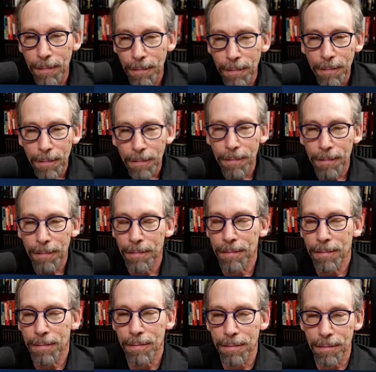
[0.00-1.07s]

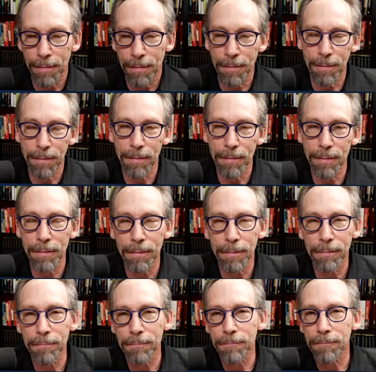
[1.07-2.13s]

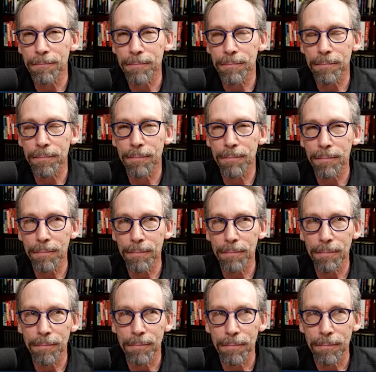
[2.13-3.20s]

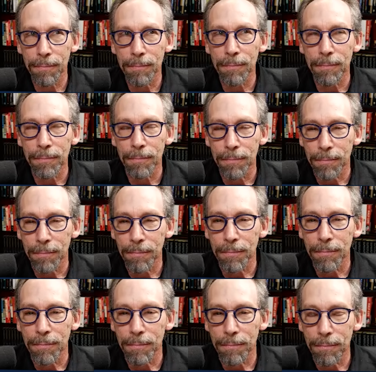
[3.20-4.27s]

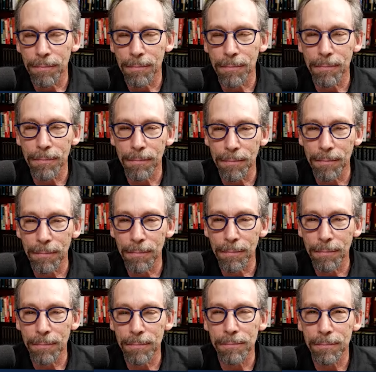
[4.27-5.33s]

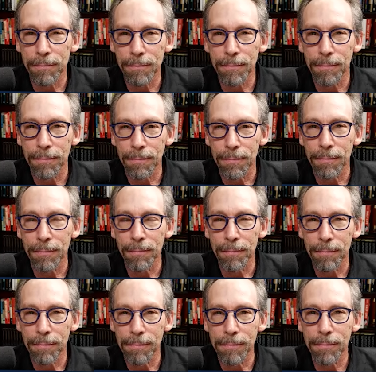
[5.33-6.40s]

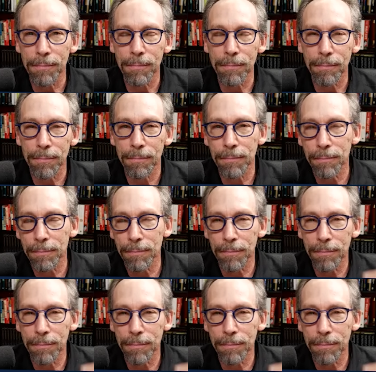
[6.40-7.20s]
(silent)